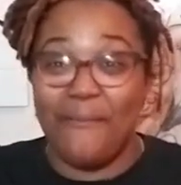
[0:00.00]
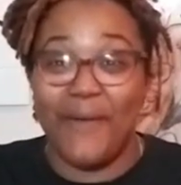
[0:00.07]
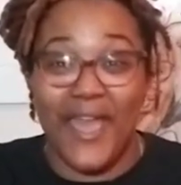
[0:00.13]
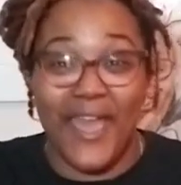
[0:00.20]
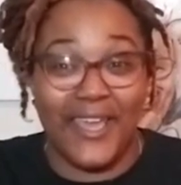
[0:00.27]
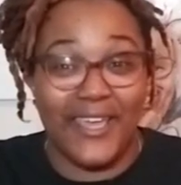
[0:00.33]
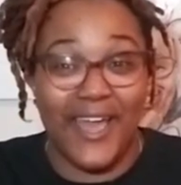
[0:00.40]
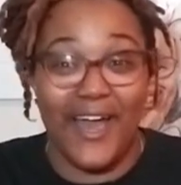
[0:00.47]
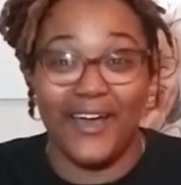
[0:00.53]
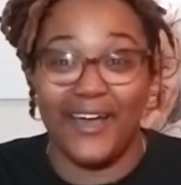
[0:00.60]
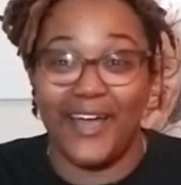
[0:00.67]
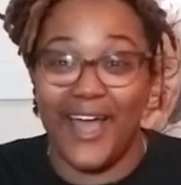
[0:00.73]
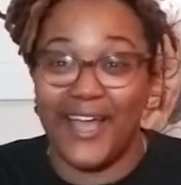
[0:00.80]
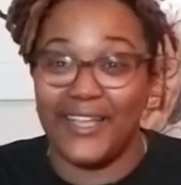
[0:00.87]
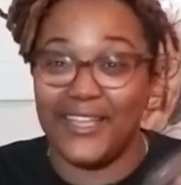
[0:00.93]
baby, y'all,
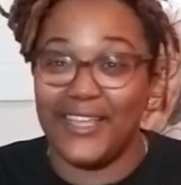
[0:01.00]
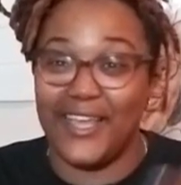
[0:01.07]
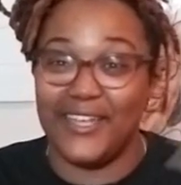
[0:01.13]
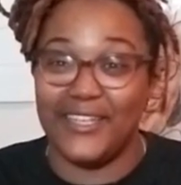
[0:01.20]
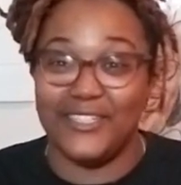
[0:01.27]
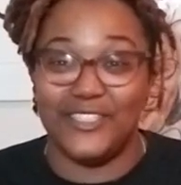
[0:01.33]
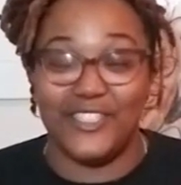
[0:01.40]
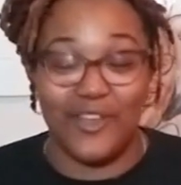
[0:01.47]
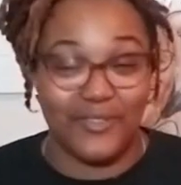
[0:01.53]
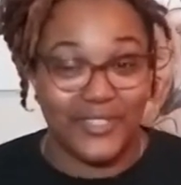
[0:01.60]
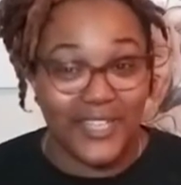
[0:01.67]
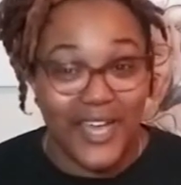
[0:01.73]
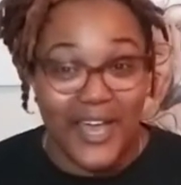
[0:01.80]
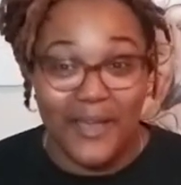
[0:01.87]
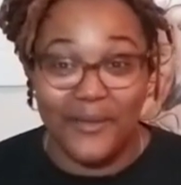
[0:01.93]
I got a little
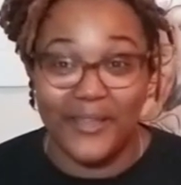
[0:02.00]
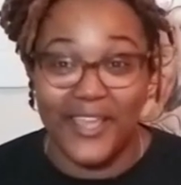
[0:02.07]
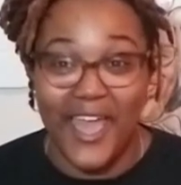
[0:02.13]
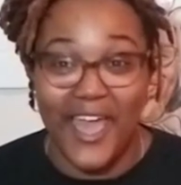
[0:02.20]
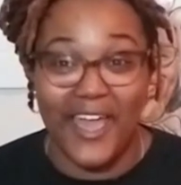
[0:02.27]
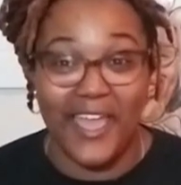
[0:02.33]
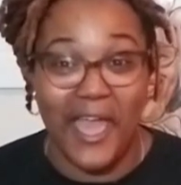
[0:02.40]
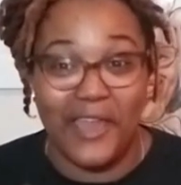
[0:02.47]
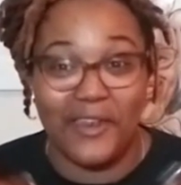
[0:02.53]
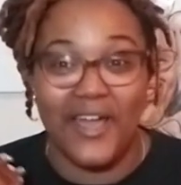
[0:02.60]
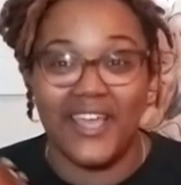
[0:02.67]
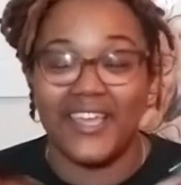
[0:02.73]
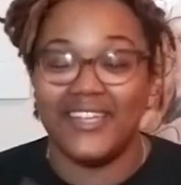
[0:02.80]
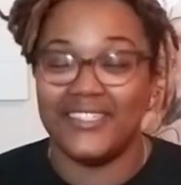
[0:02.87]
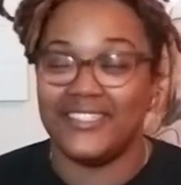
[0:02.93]
choked up. Yeah, y'all
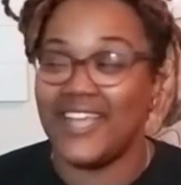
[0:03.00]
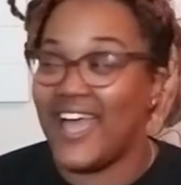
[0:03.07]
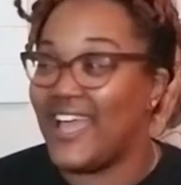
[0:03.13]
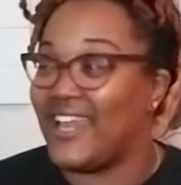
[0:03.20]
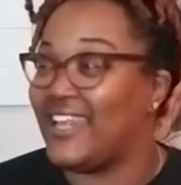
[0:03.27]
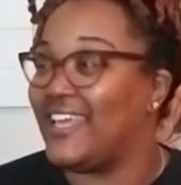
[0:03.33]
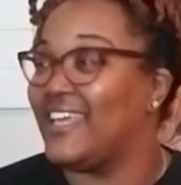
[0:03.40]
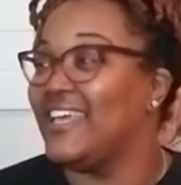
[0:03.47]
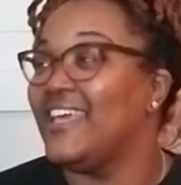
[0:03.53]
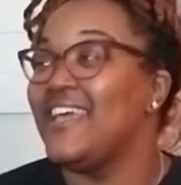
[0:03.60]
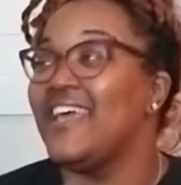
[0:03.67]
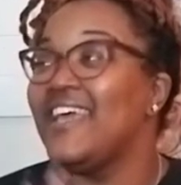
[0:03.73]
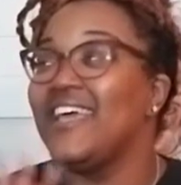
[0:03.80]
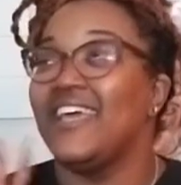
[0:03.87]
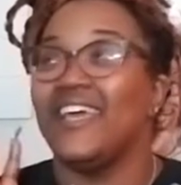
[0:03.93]
know I get excited.
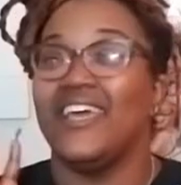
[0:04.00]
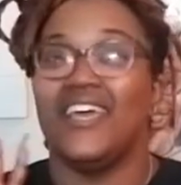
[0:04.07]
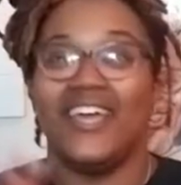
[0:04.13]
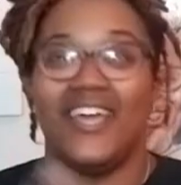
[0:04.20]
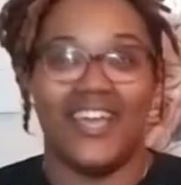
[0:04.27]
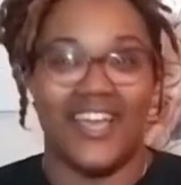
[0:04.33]
I